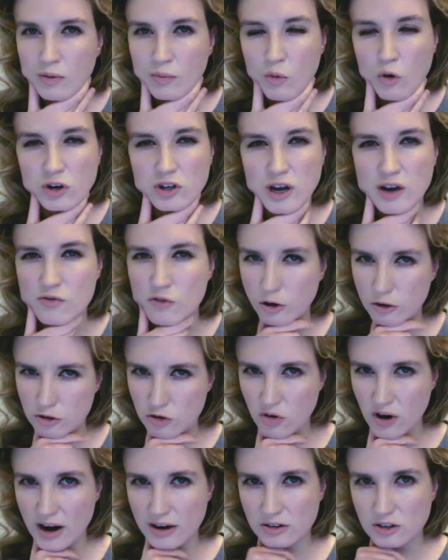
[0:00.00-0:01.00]
more diverse
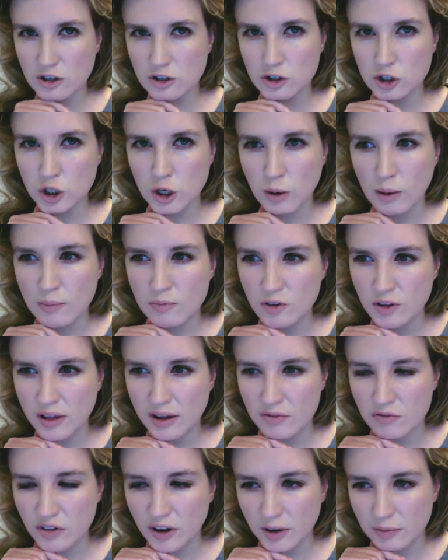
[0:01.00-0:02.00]
crowd didn't show up for
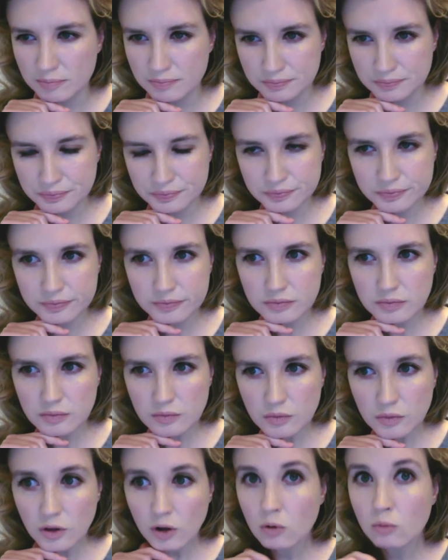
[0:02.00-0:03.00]
that film.
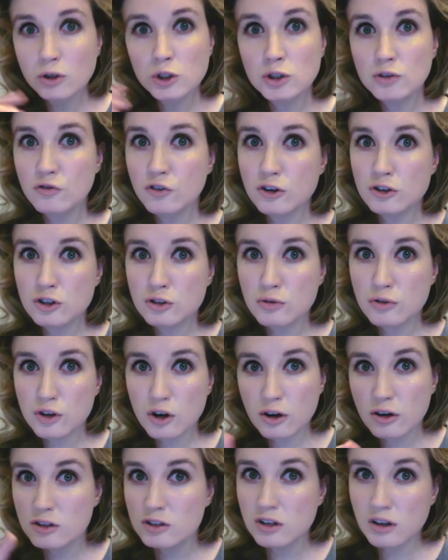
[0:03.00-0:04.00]
Which the first
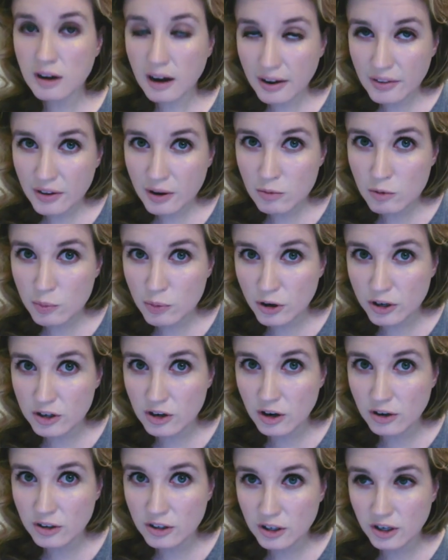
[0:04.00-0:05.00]
2/3 I thought were pretty
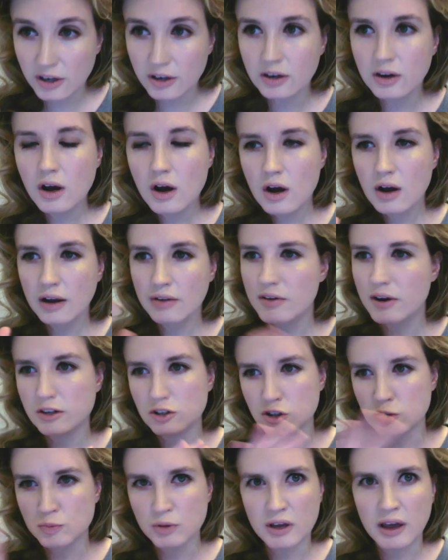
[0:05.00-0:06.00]
darn good, and then it
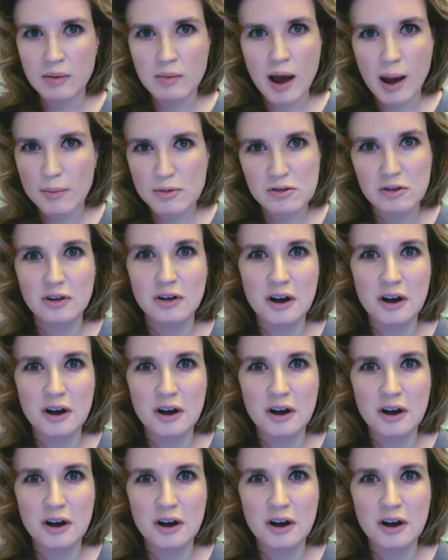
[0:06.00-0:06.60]
just became absolutely